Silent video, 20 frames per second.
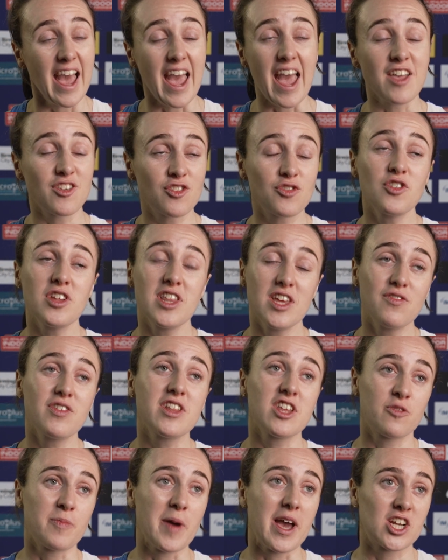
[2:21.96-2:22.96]
It's really,
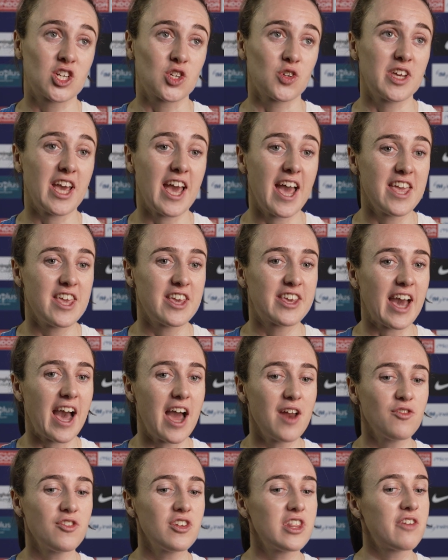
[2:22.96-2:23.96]
really special. Yeah, you
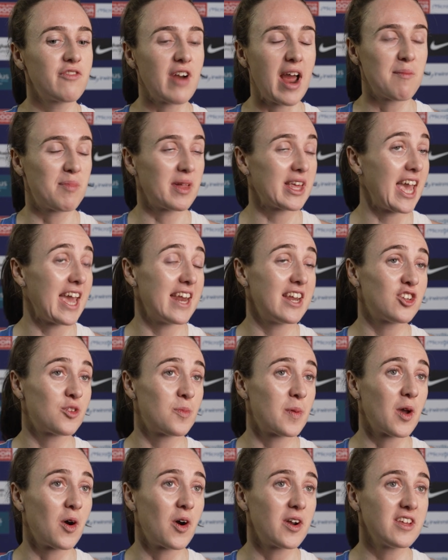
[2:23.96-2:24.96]
can't really replicate it,
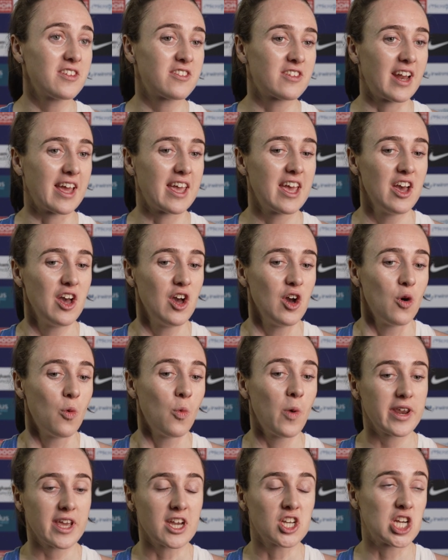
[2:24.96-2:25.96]
to be honest. Like,
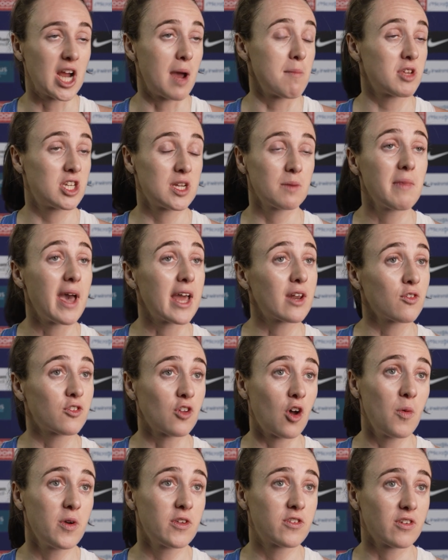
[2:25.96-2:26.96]
winning a championship medal
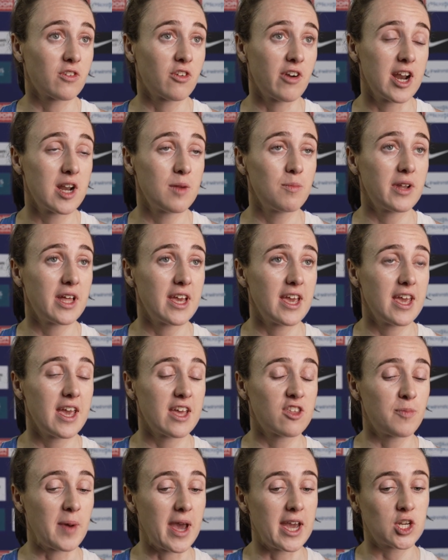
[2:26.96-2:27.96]
is always incredibly
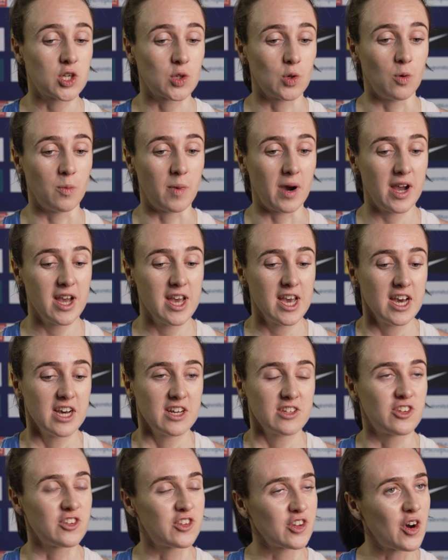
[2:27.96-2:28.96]
special, but
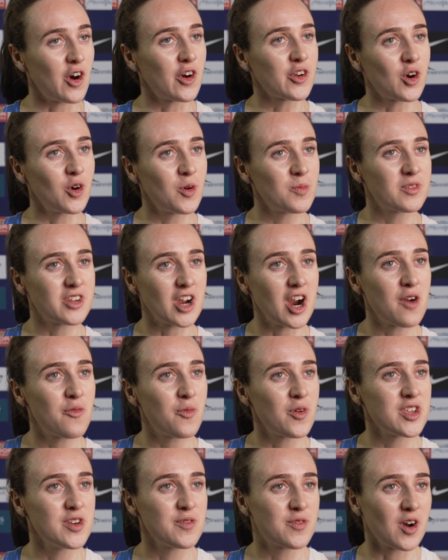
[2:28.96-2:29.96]
to do it on home
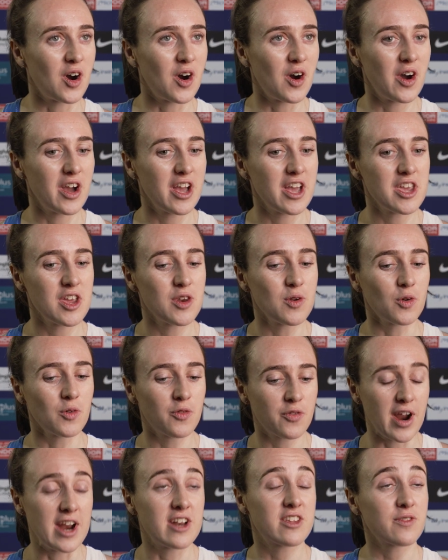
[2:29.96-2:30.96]
turf when you've got, you know,
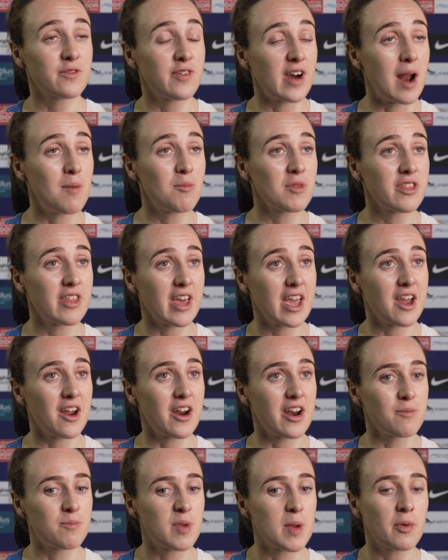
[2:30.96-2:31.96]
friends and family
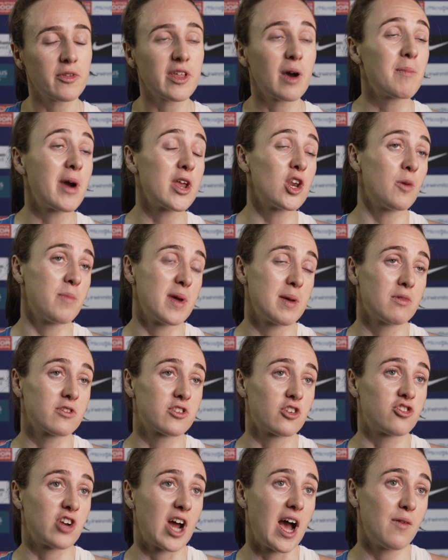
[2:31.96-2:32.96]
there and people that might not be able
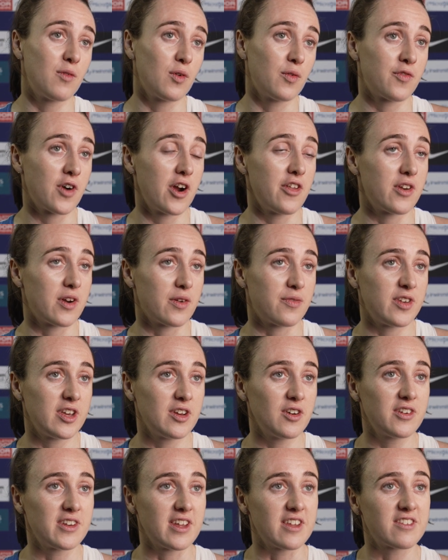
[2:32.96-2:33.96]
to travel further
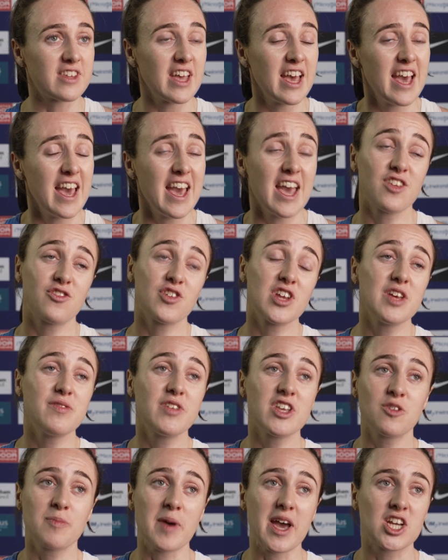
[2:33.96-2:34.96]
afield, it's really,
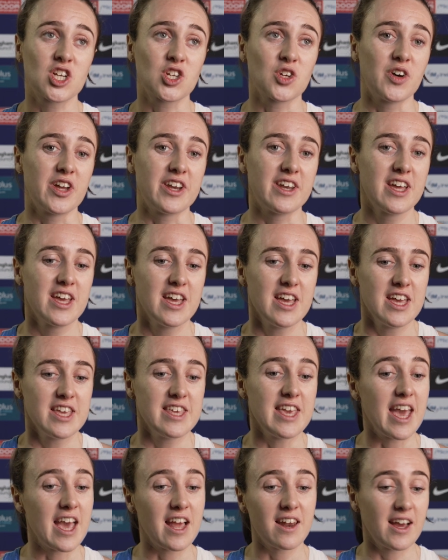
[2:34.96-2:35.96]
really special.
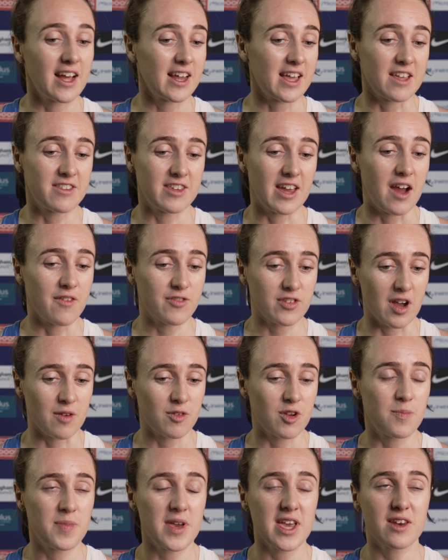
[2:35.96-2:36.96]
And yeah, like I said,
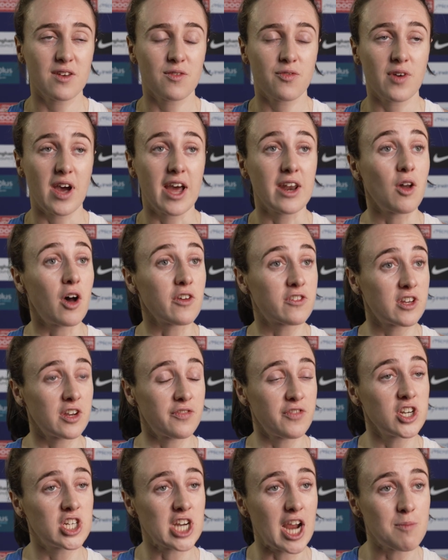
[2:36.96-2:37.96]
I've competed in lots of
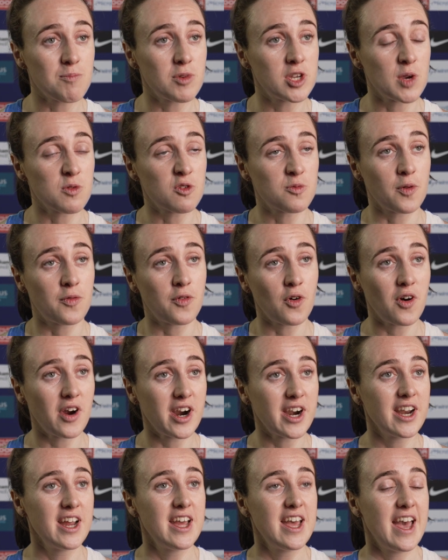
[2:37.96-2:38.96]
different championships
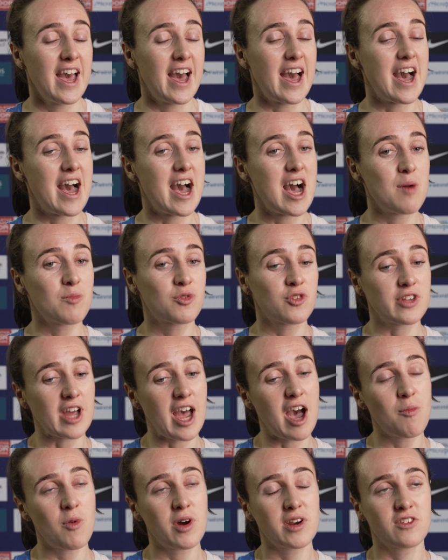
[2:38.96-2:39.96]
before, so to
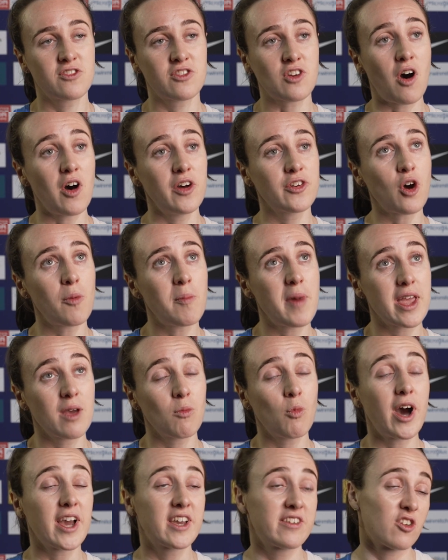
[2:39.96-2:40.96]
have one in Scotland on my
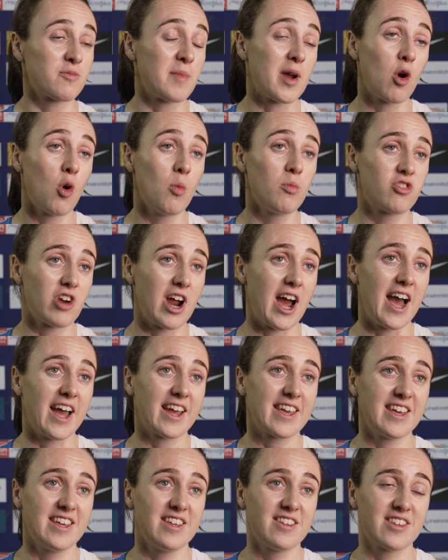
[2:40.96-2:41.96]
home track
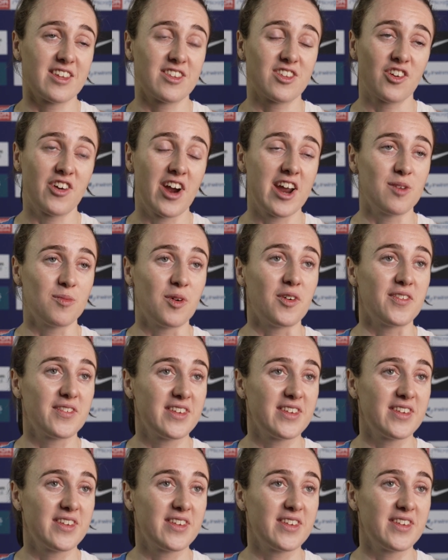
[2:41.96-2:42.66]
is incredible.